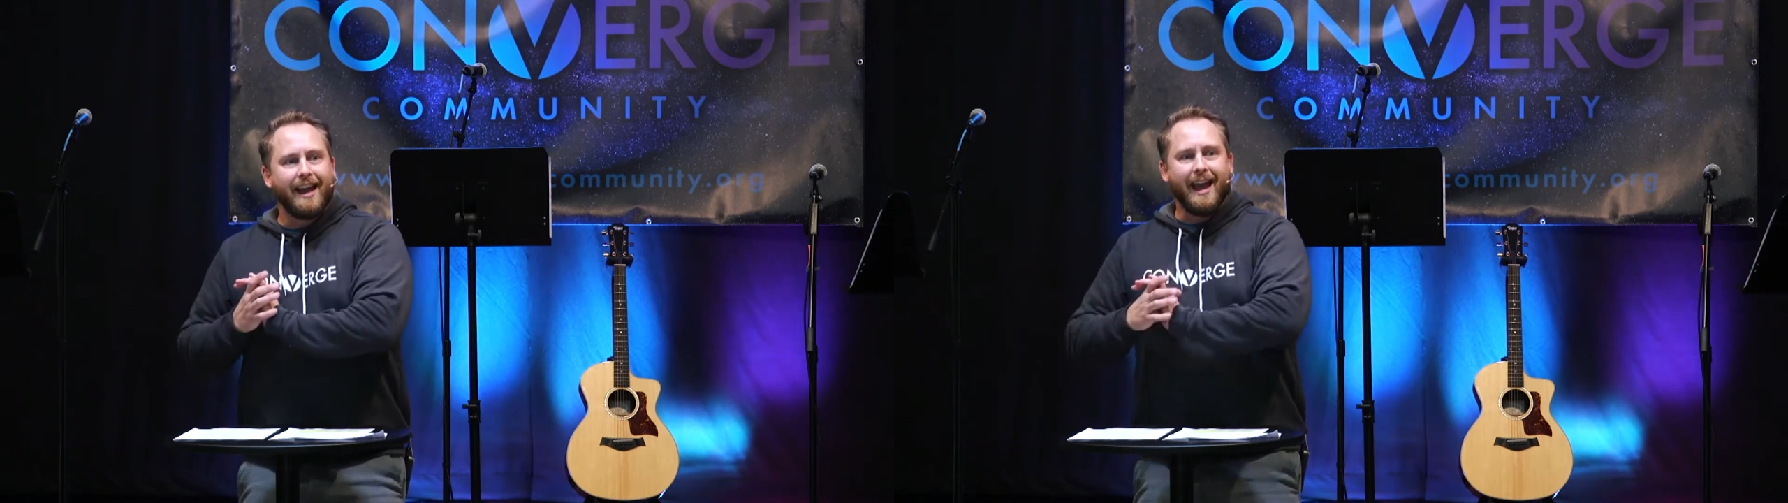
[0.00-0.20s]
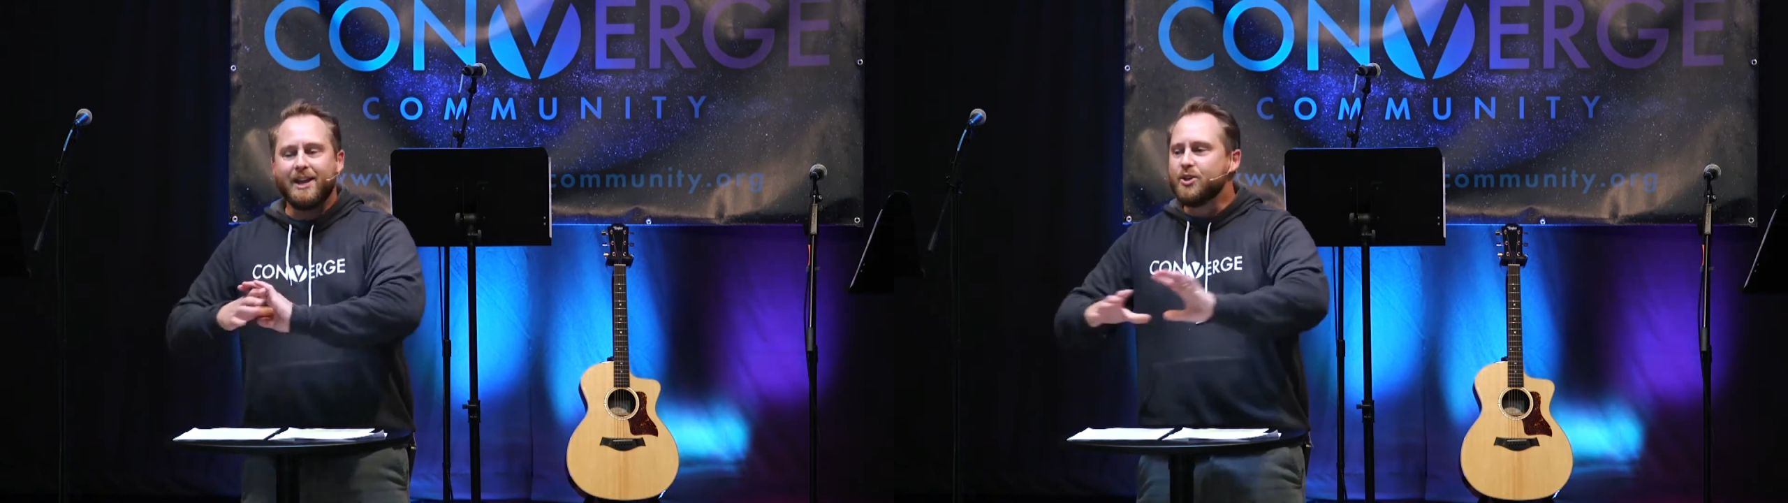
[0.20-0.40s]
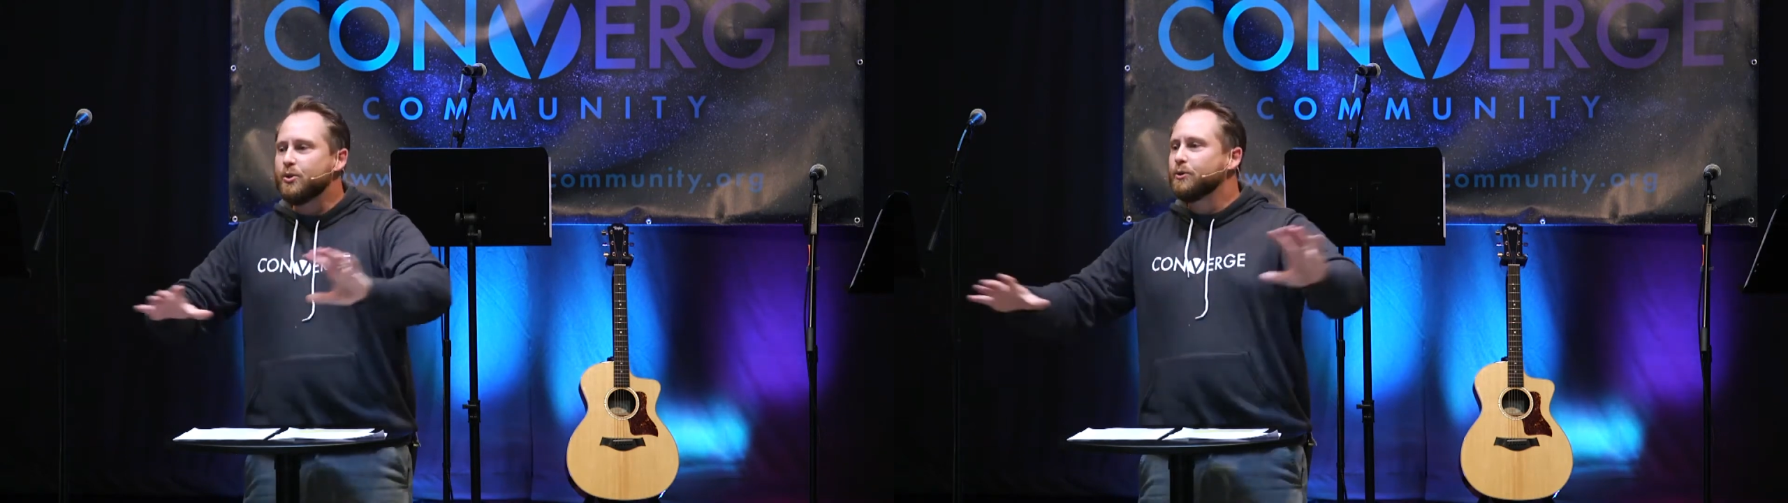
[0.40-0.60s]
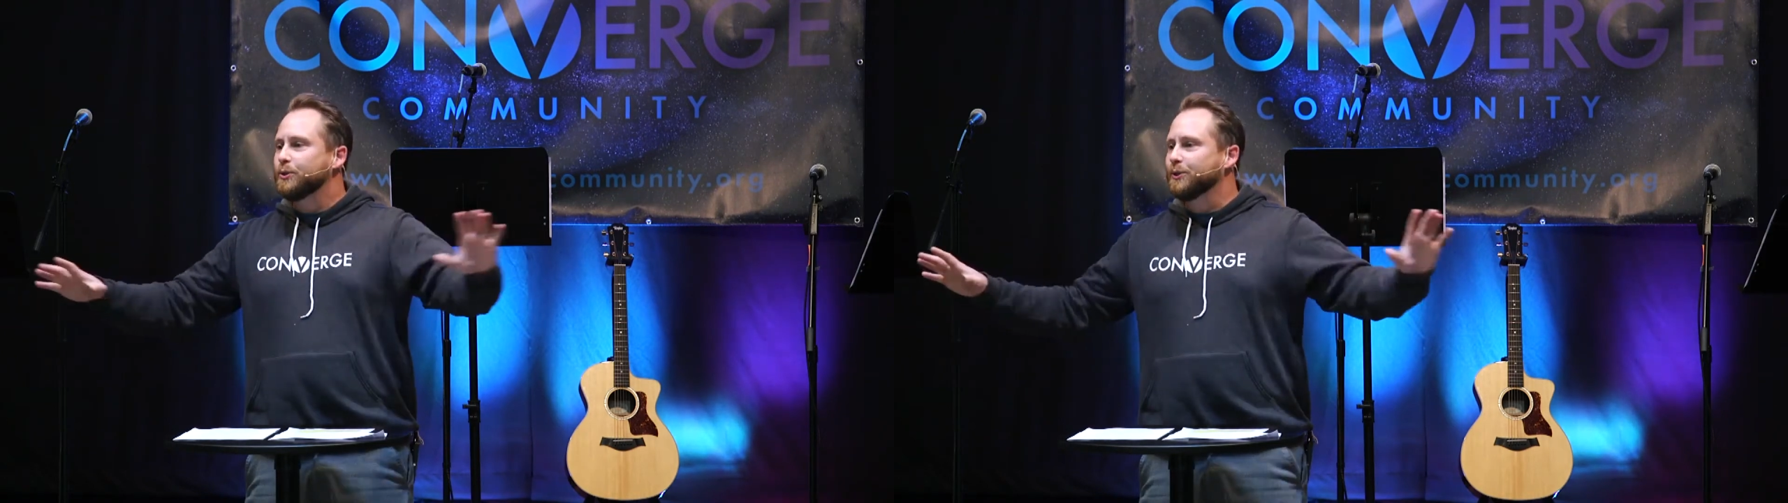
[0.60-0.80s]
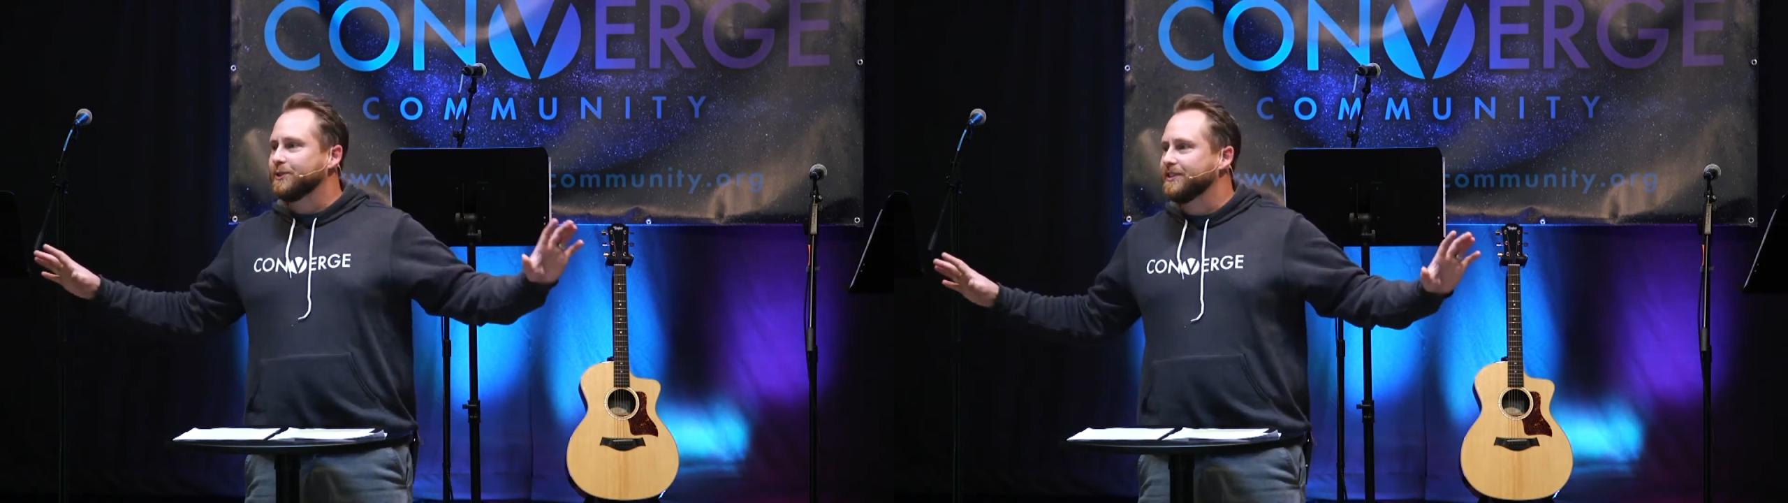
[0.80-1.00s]
a
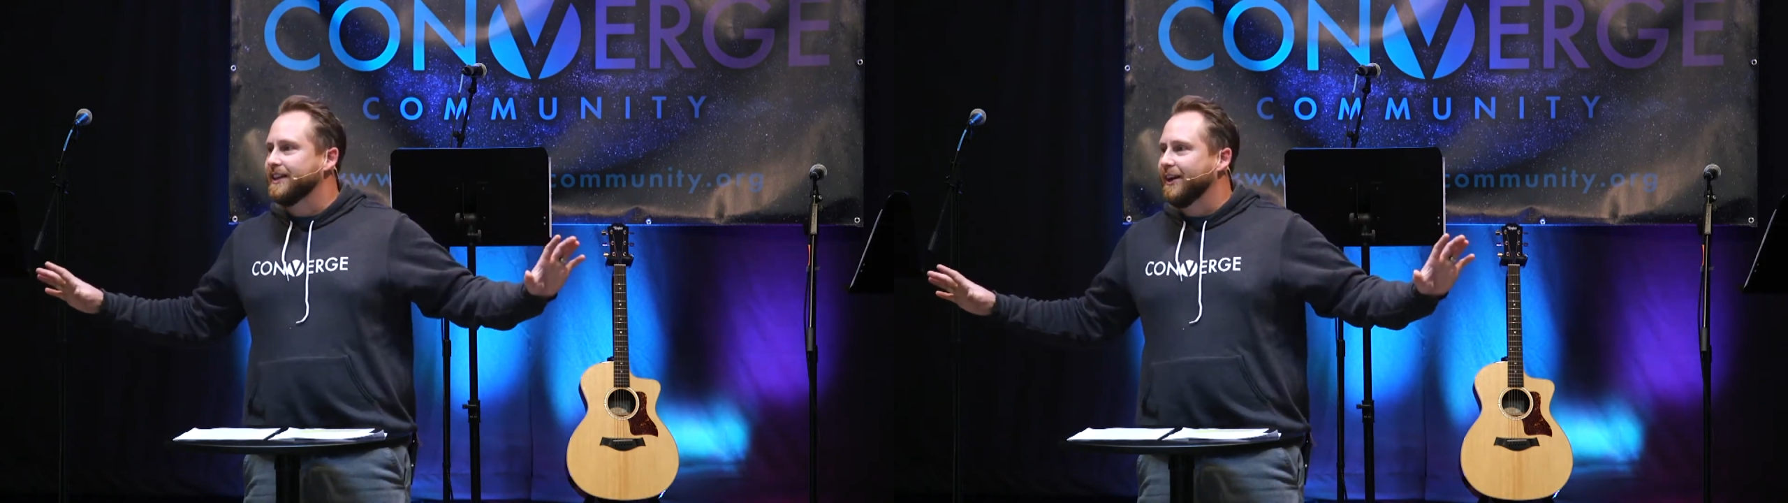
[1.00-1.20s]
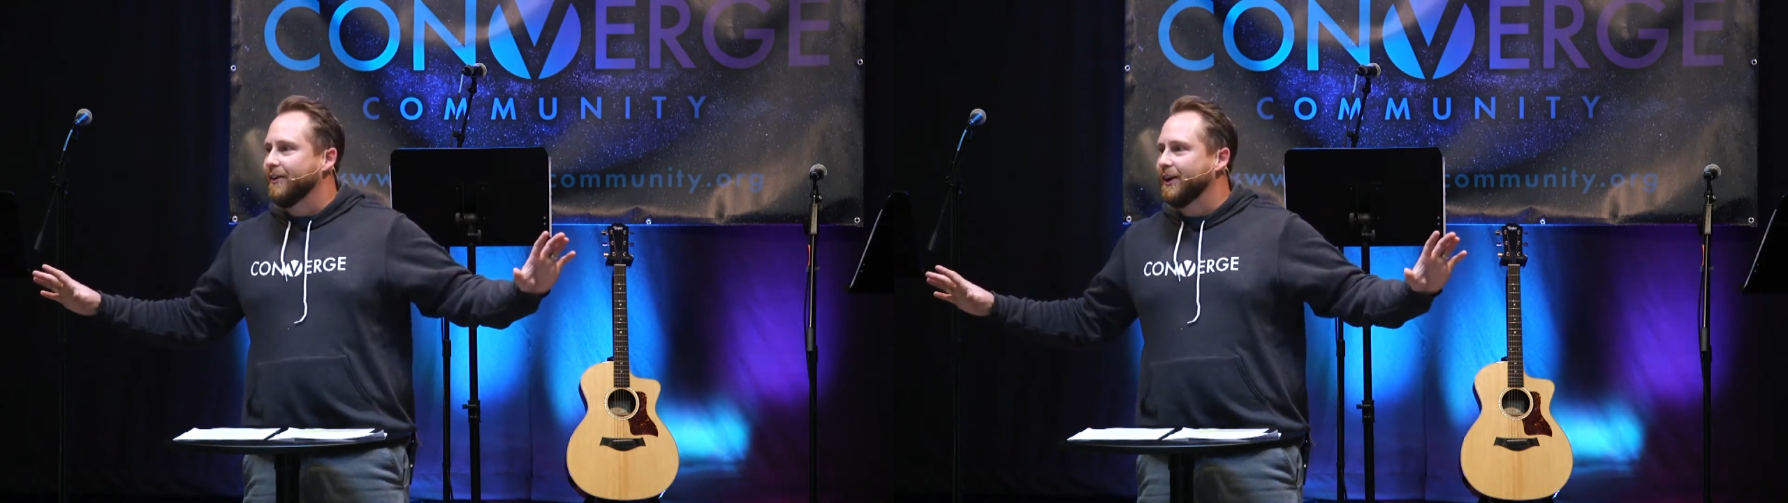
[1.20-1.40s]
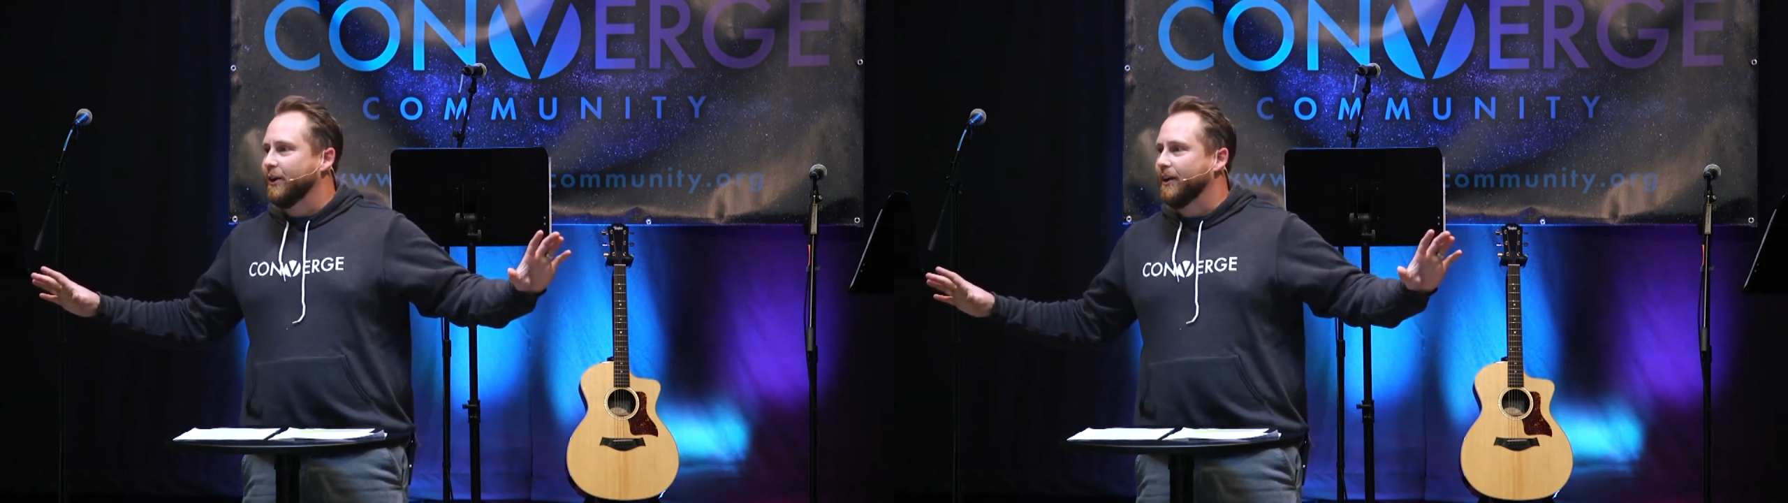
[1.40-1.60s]
neutral scenario